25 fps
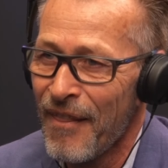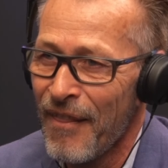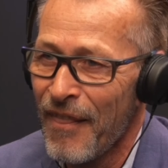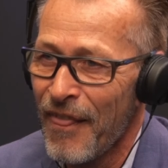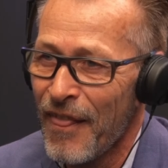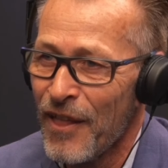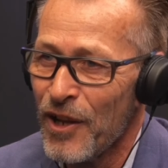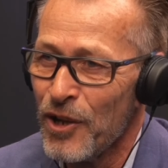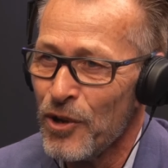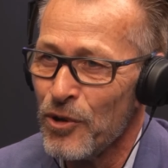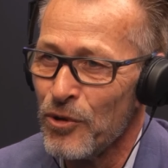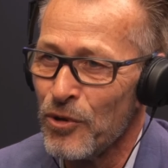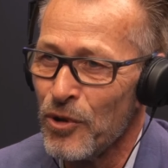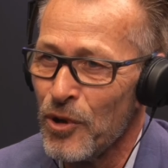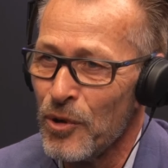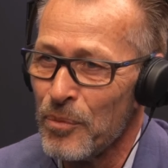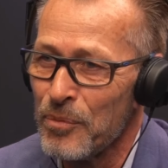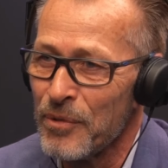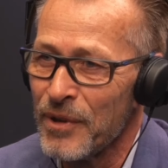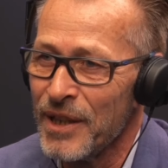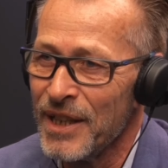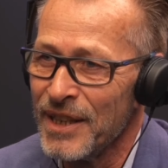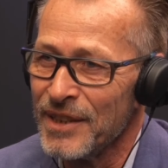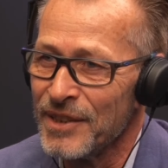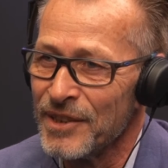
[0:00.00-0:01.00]
all
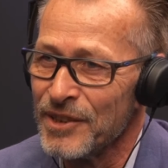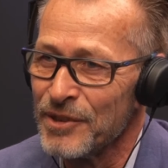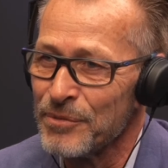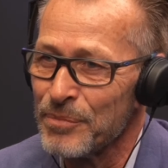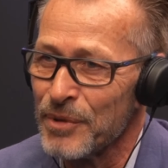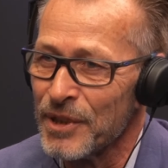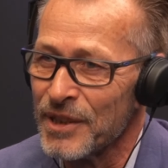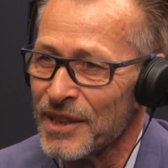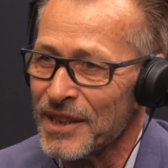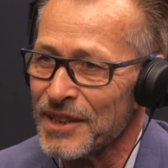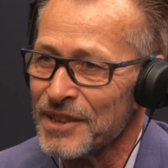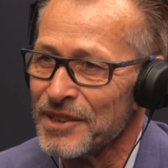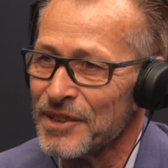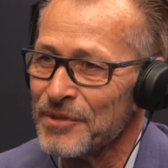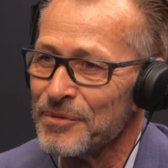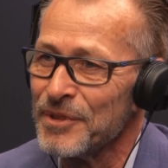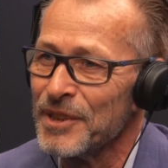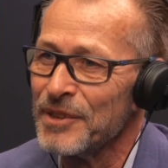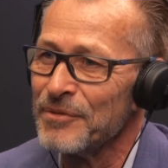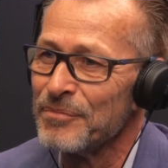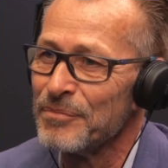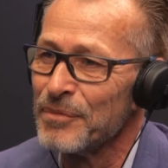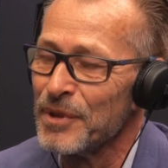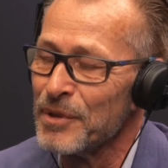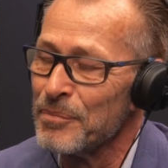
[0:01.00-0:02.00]
operators per
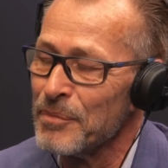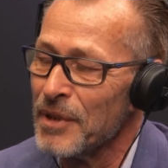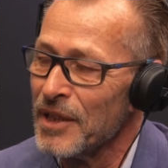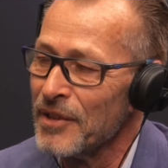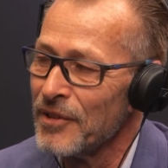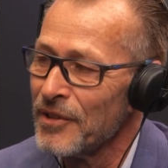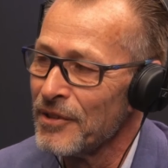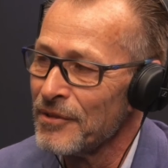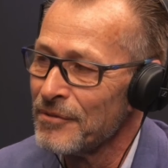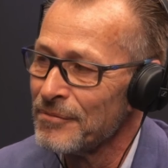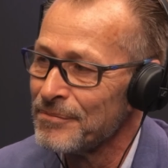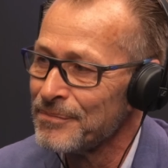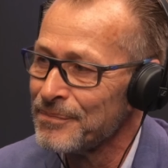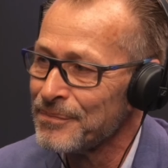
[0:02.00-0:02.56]
customer per month.